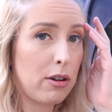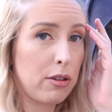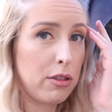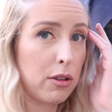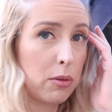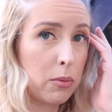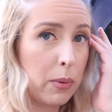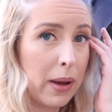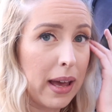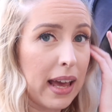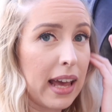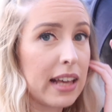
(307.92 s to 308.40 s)

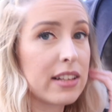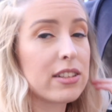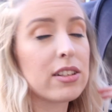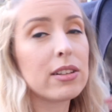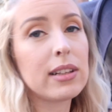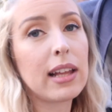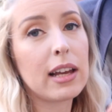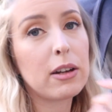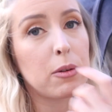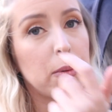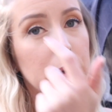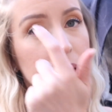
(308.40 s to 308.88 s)
other way, so
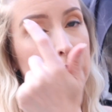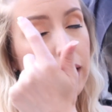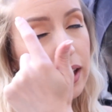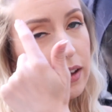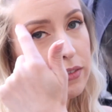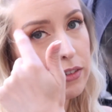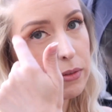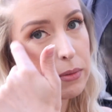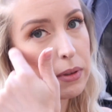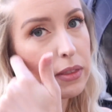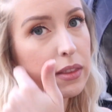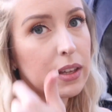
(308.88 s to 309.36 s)
like when you
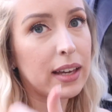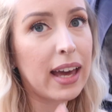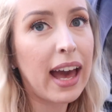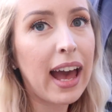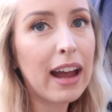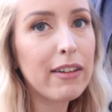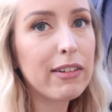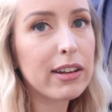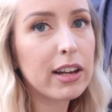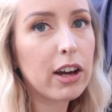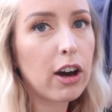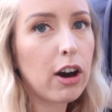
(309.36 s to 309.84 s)
have it with the
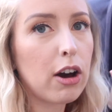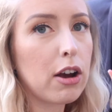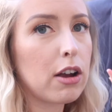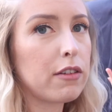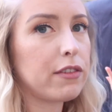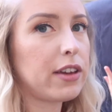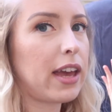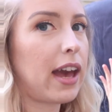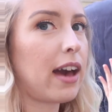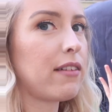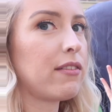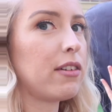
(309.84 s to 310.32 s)
carry cot, or
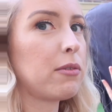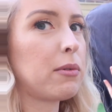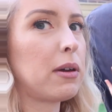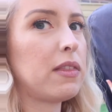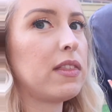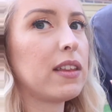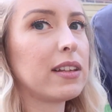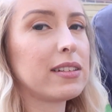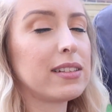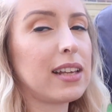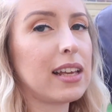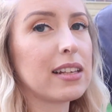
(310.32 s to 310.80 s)
if you have it
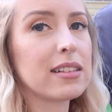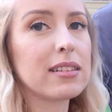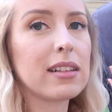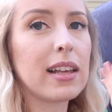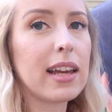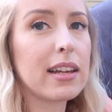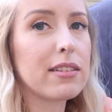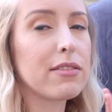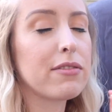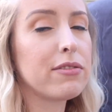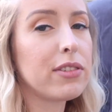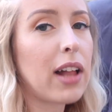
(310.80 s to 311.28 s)
when this is
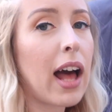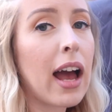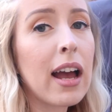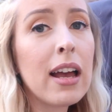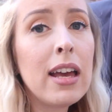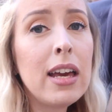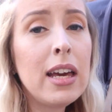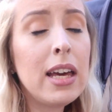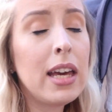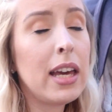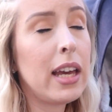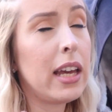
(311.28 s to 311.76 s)
laid flat,
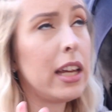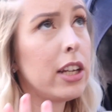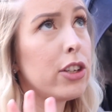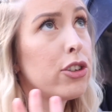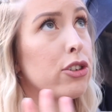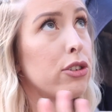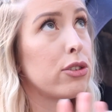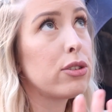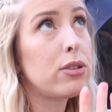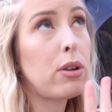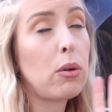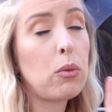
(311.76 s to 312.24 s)
it
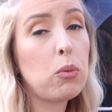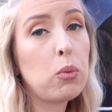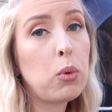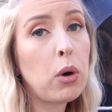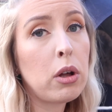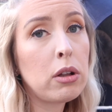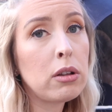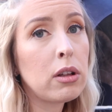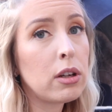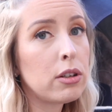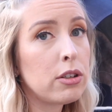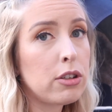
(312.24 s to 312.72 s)
just
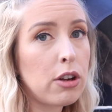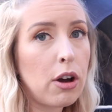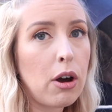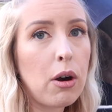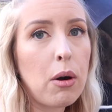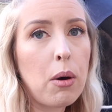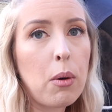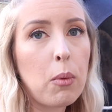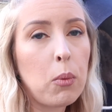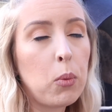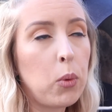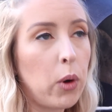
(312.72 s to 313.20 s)
will
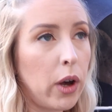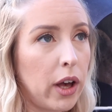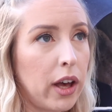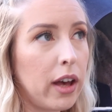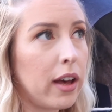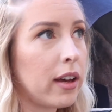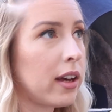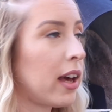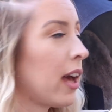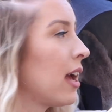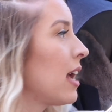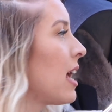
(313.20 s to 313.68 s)
not
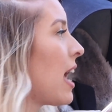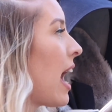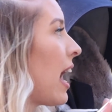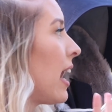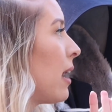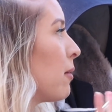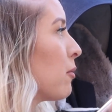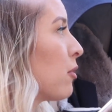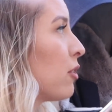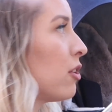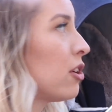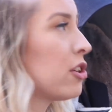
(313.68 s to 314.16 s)
work. And
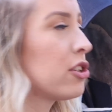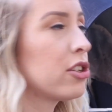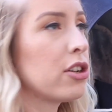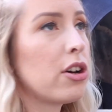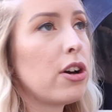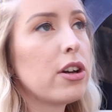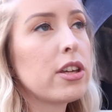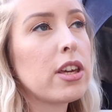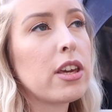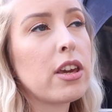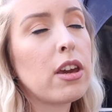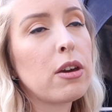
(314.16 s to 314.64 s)
I'm going to
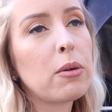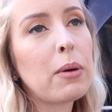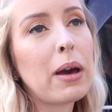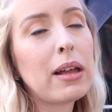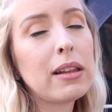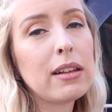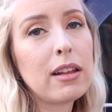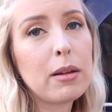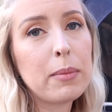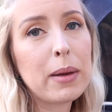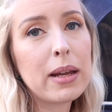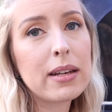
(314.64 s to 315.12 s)
show you
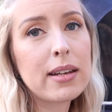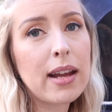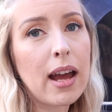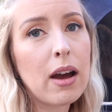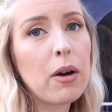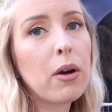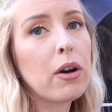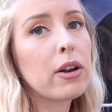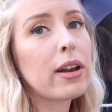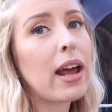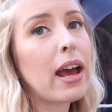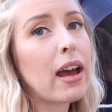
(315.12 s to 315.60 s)
a little bit
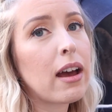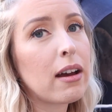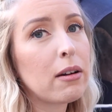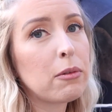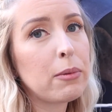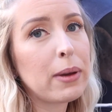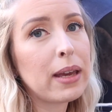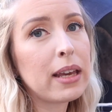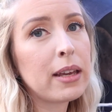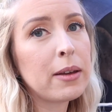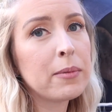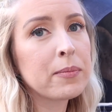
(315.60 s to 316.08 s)
now on how
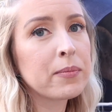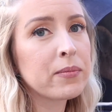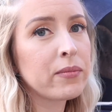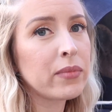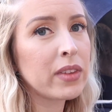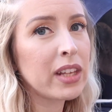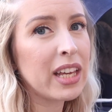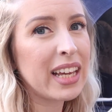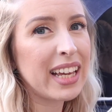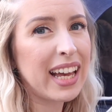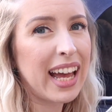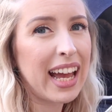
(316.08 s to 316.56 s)
we
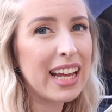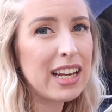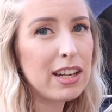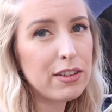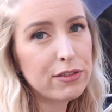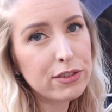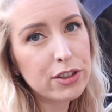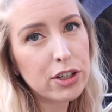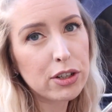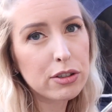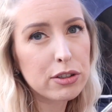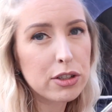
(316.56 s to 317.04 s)
kind
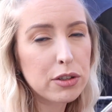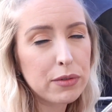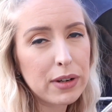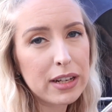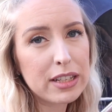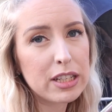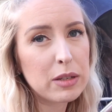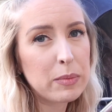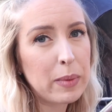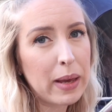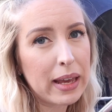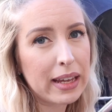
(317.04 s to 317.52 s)
of doctor
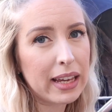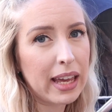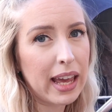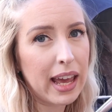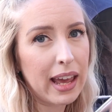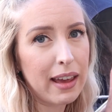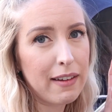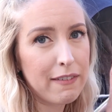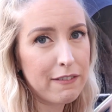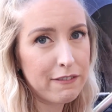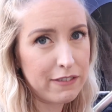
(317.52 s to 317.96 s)
it to make it